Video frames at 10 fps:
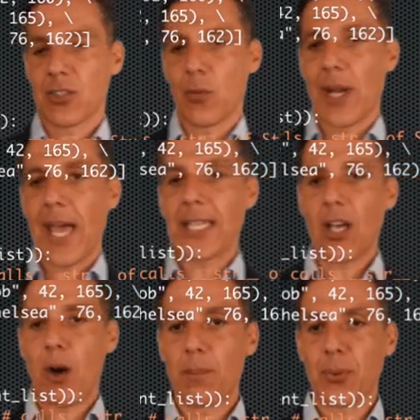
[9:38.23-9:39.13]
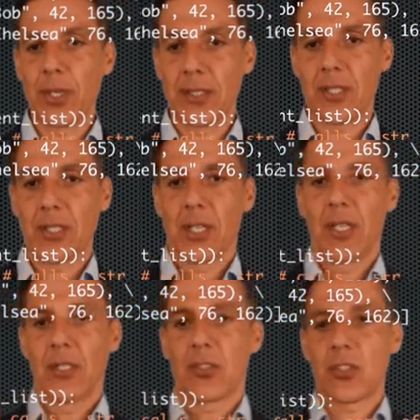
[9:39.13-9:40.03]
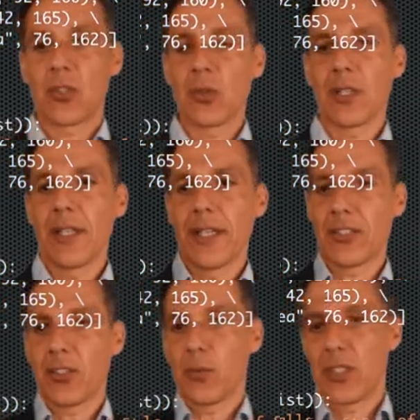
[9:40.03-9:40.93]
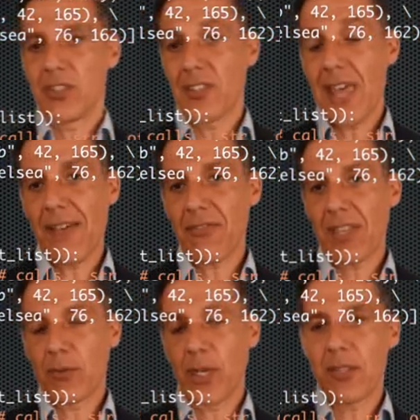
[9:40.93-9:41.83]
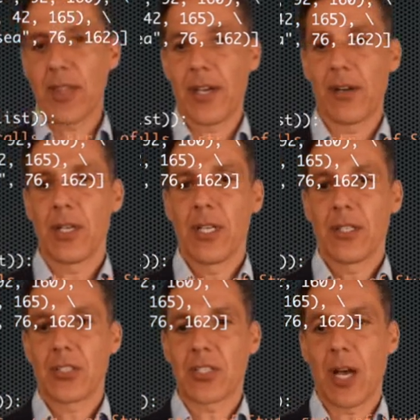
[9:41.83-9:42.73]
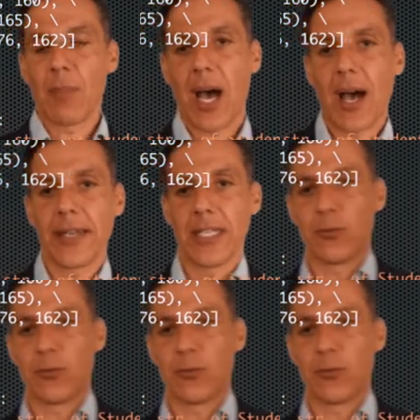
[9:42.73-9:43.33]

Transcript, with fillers: So when I call print student list, which is that thing right there, sub i, it